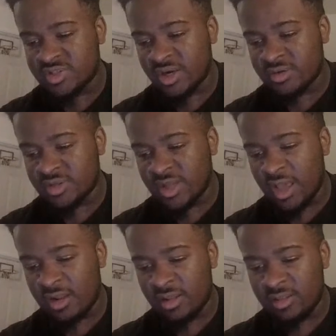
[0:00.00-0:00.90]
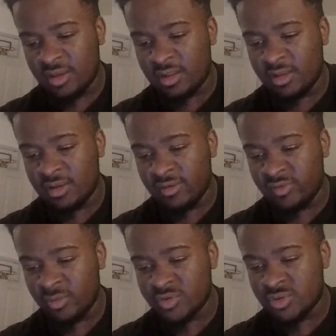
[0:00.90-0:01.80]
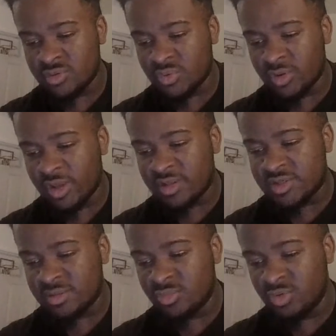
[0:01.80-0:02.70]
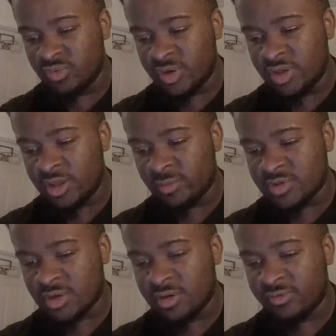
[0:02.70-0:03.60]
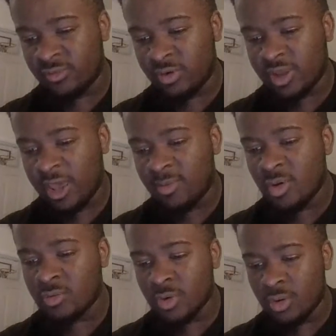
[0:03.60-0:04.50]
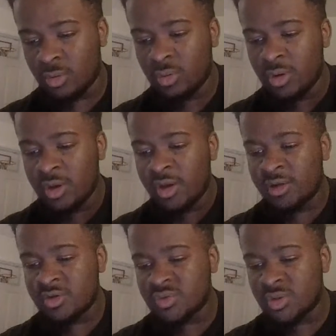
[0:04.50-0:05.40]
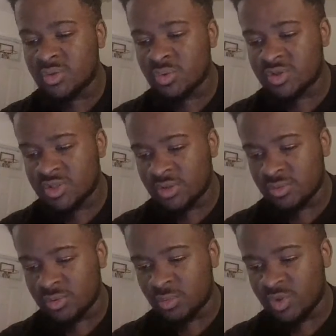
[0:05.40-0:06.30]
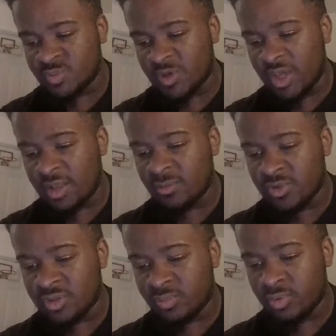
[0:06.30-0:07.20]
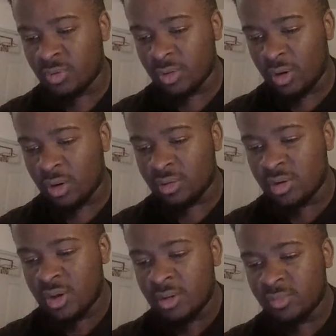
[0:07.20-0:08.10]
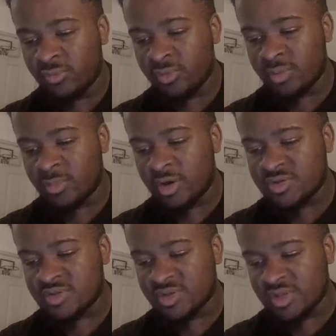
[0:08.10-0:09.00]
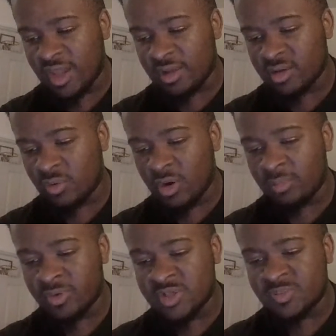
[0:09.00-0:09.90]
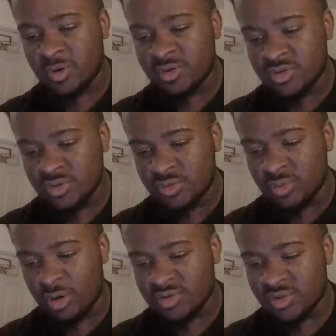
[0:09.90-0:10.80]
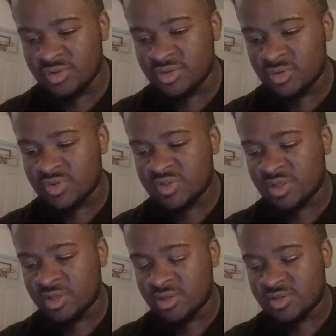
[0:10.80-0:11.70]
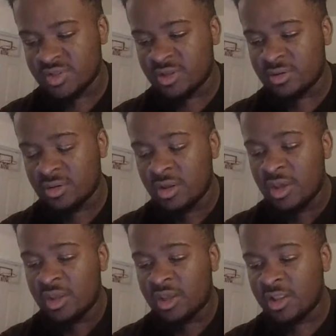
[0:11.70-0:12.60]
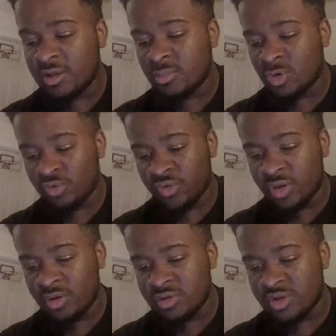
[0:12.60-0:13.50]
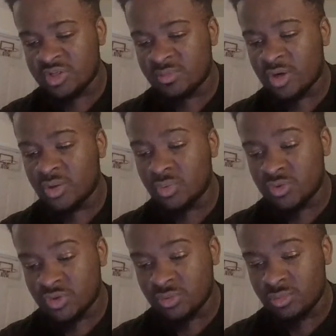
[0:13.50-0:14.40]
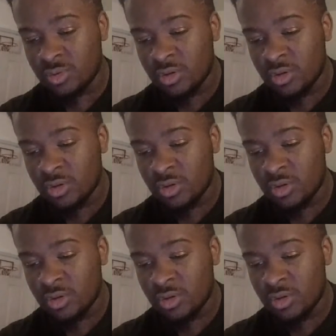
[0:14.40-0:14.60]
character died in the ending of the original 2018 movie, he returned for a cameo role in the 2020 sequel, which began with the prologue before the monsters attack. A Quiet Place Part 2 also introduced Cillian Murphy, Digimon Hunsun,